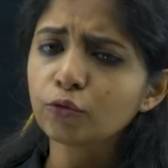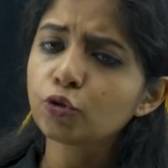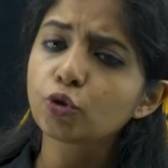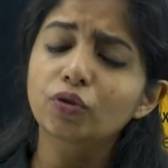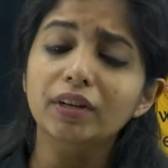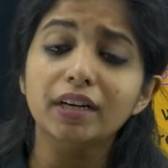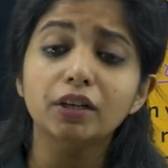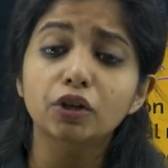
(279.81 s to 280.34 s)

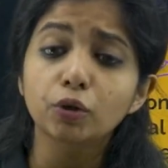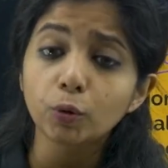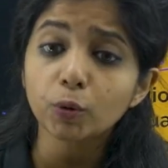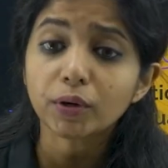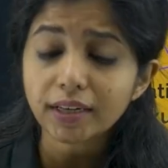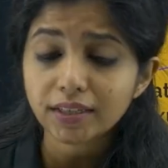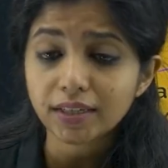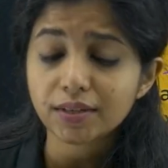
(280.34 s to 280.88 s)
So there are two
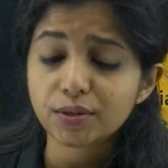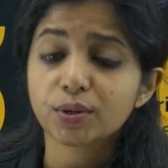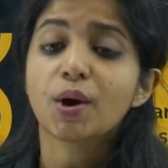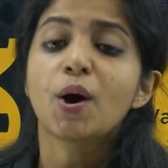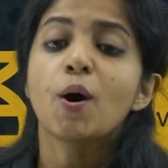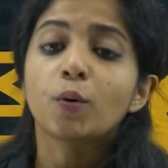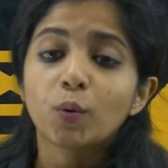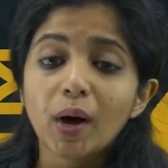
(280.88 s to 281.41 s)
reasons
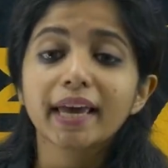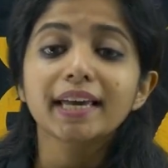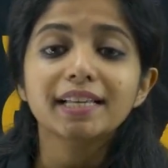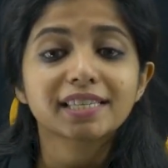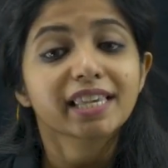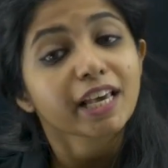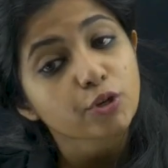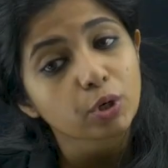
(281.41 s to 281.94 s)
why
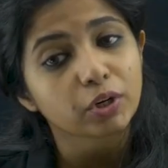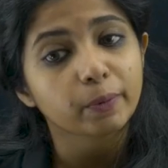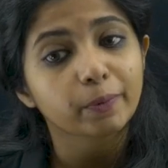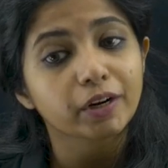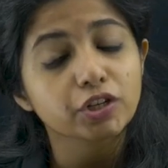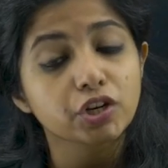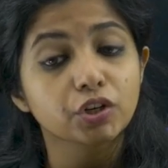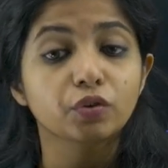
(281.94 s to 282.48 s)
in sexual
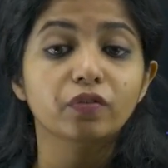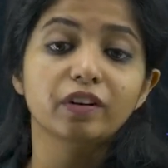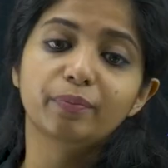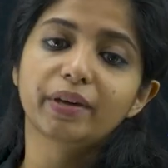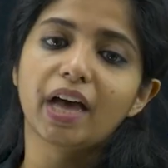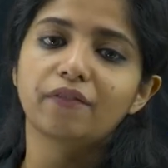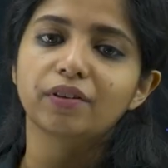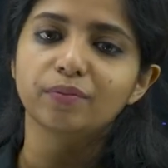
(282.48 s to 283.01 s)
reproduction you will
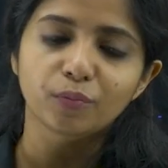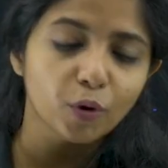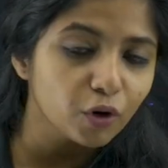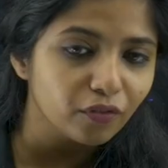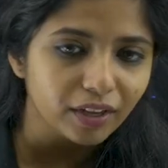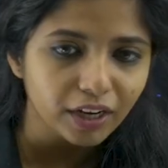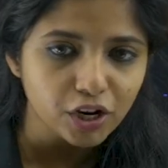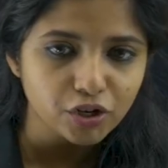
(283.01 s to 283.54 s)
be having more
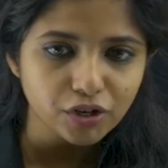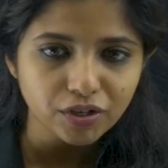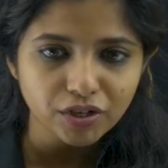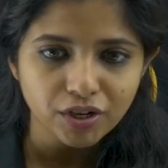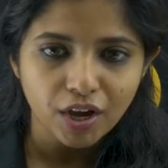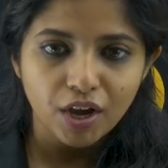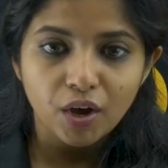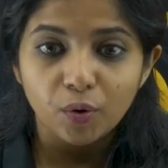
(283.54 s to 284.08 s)
variations,